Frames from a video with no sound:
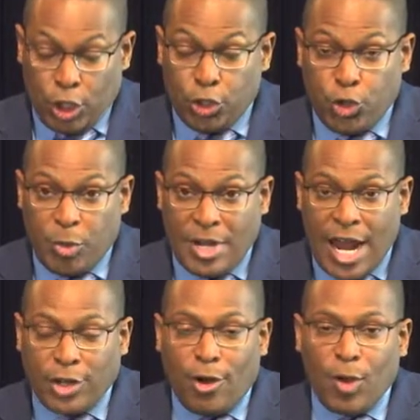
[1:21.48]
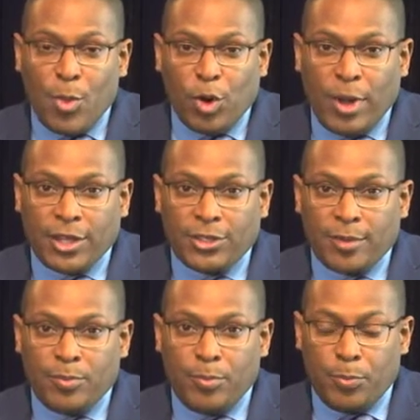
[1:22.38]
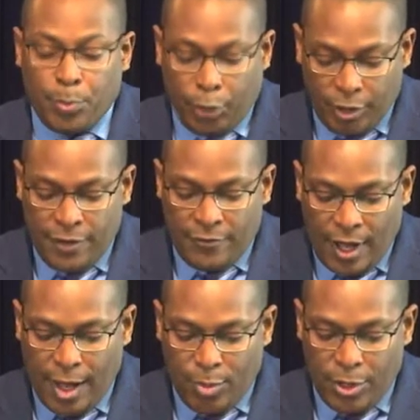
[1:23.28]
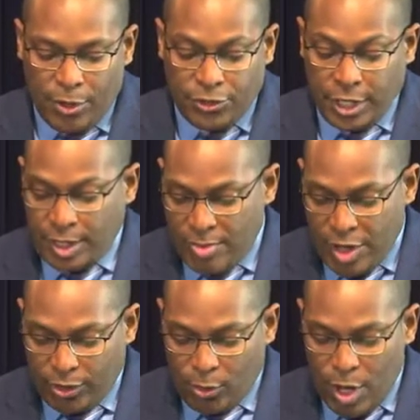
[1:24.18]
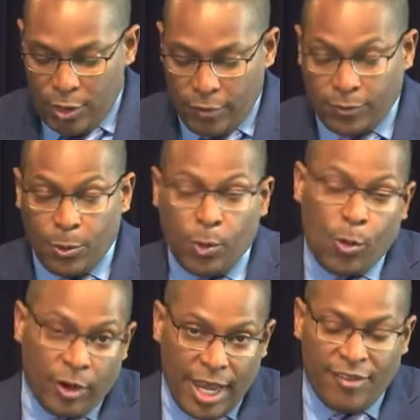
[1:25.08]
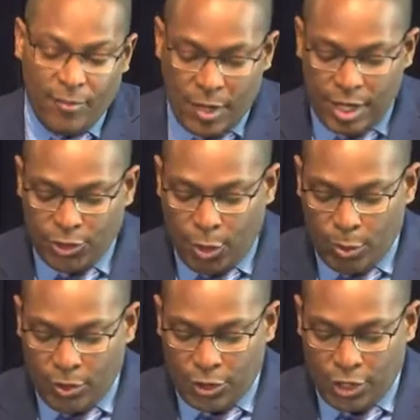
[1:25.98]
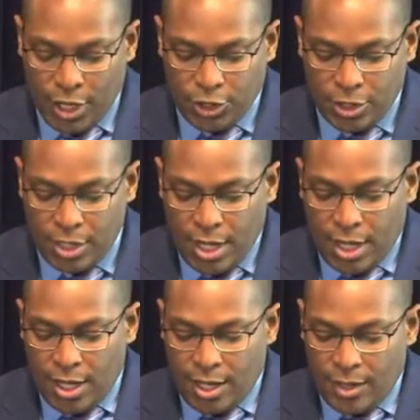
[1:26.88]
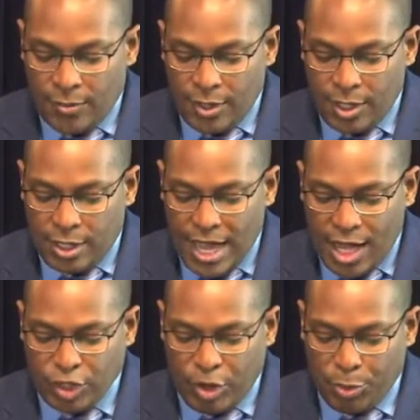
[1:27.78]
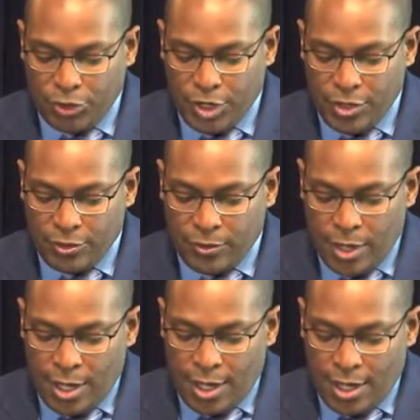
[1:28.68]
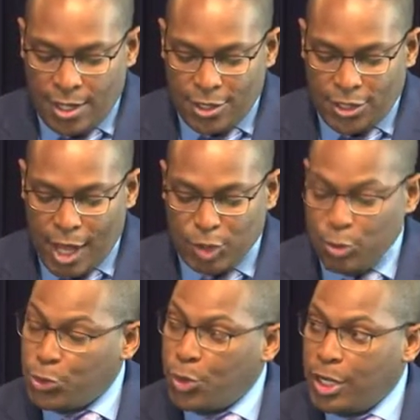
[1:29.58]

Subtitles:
Joining me now to talk more about some pre-file bills that could make their way to the floor or have started with discussion in the House of Representatives is House Majority